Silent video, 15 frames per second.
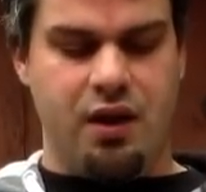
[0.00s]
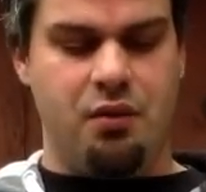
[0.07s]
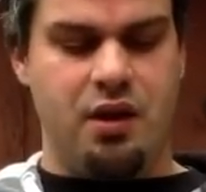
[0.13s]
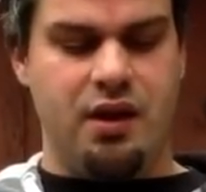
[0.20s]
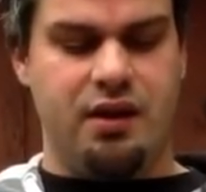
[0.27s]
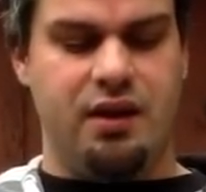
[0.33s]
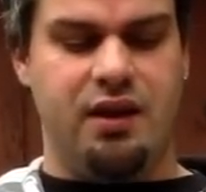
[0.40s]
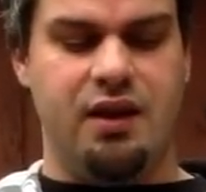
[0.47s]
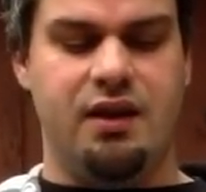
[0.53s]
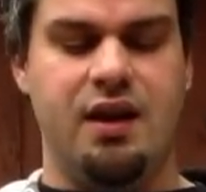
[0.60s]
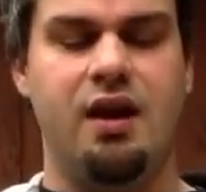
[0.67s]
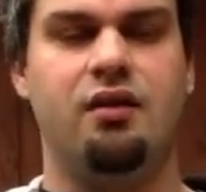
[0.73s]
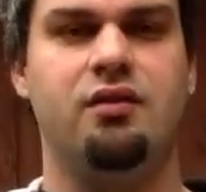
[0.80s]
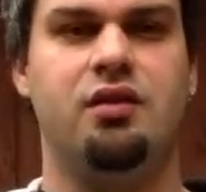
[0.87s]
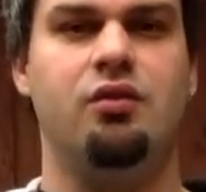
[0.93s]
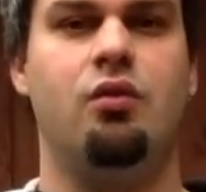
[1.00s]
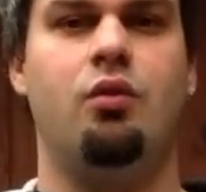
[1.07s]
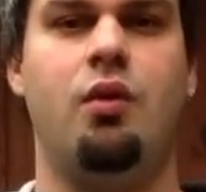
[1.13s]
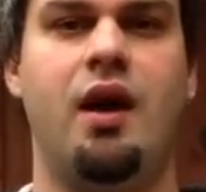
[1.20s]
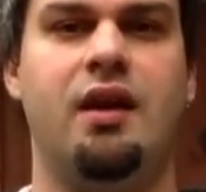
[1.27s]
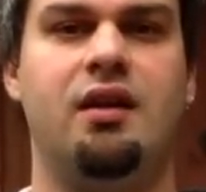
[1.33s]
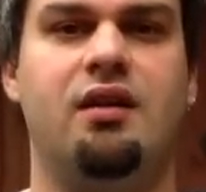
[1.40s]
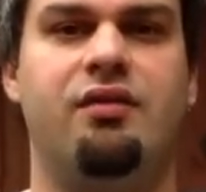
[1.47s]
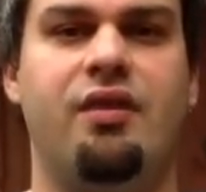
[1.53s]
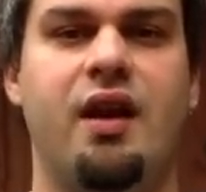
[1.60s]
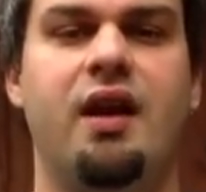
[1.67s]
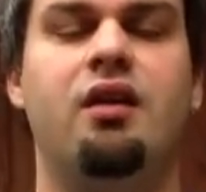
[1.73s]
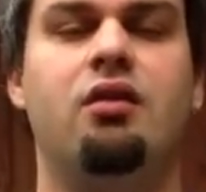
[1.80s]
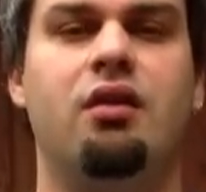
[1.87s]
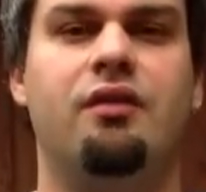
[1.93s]
that way I could get down to a wide enough
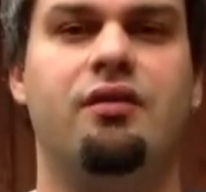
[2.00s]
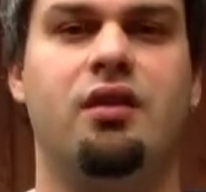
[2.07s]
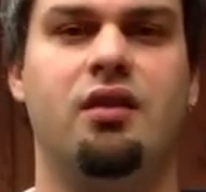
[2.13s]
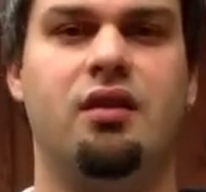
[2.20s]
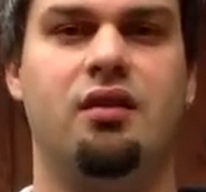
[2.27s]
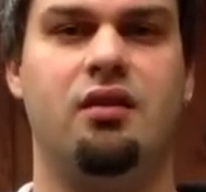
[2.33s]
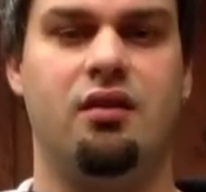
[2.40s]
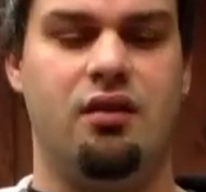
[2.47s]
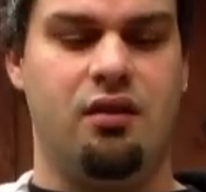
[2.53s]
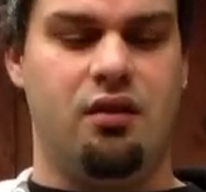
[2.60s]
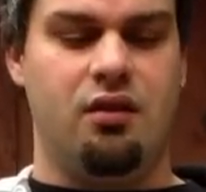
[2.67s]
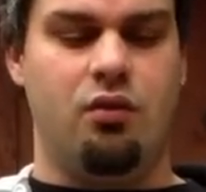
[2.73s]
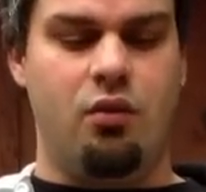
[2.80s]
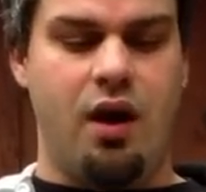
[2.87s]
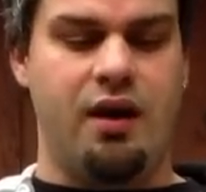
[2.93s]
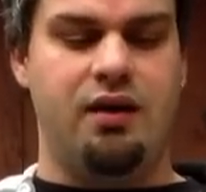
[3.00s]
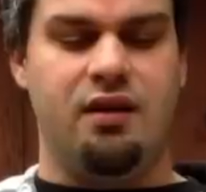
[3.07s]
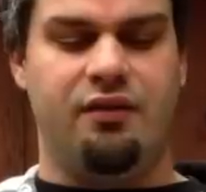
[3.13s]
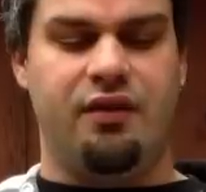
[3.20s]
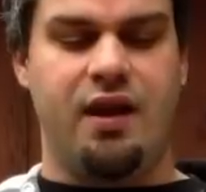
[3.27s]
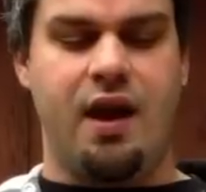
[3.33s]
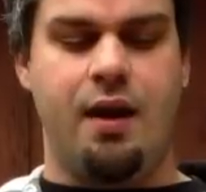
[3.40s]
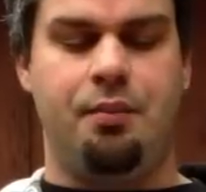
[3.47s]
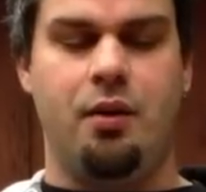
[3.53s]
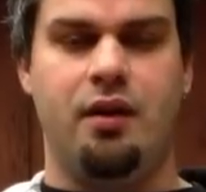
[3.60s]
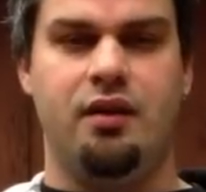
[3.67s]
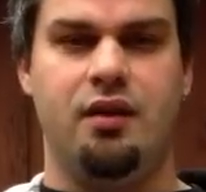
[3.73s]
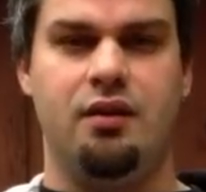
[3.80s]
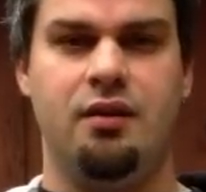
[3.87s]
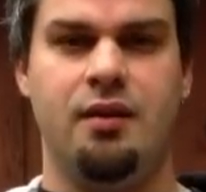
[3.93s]
angle or a wide enough gap
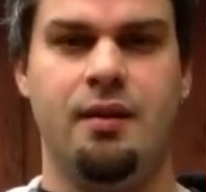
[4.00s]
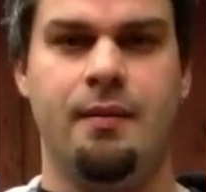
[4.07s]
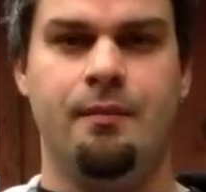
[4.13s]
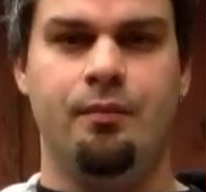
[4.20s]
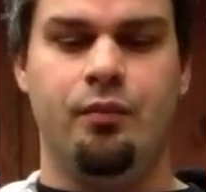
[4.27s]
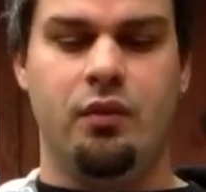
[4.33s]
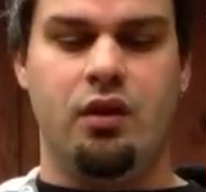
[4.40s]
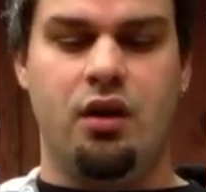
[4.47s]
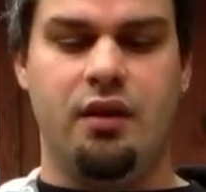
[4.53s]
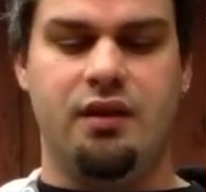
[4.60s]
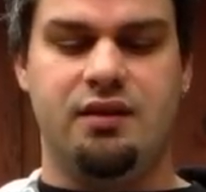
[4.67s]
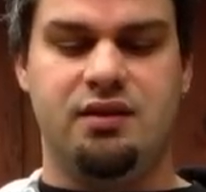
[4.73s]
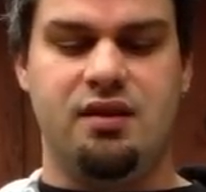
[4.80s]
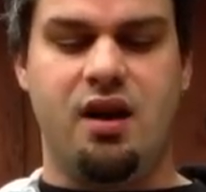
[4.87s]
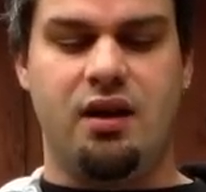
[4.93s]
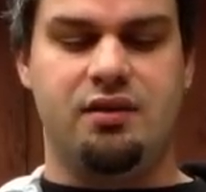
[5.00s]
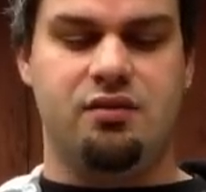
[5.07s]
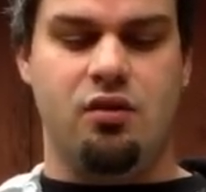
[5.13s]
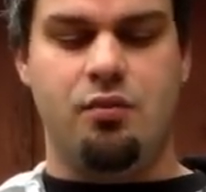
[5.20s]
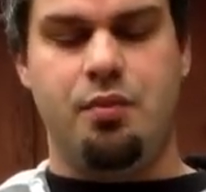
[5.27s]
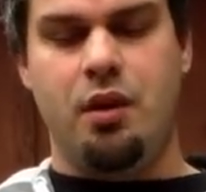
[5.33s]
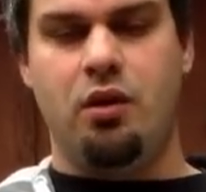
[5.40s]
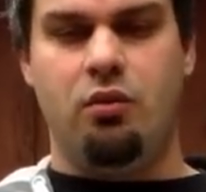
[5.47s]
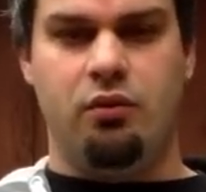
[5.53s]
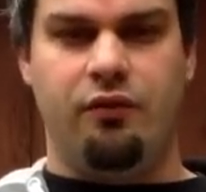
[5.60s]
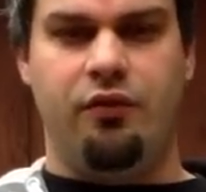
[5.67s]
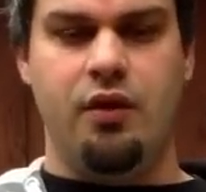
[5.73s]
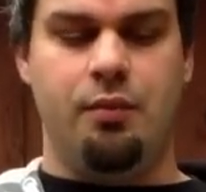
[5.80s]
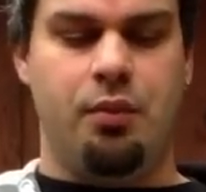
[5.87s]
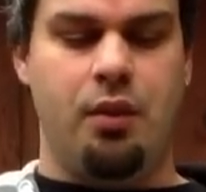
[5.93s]
on the stock so a barrel
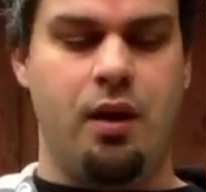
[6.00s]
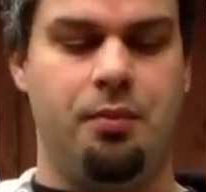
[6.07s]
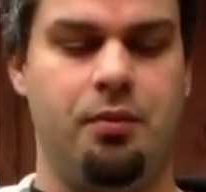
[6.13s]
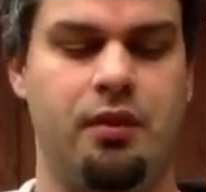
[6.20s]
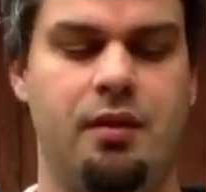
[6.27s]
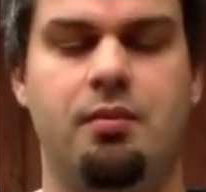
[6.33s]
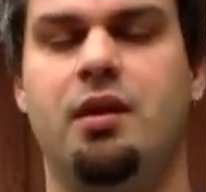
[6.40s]
would fit properly.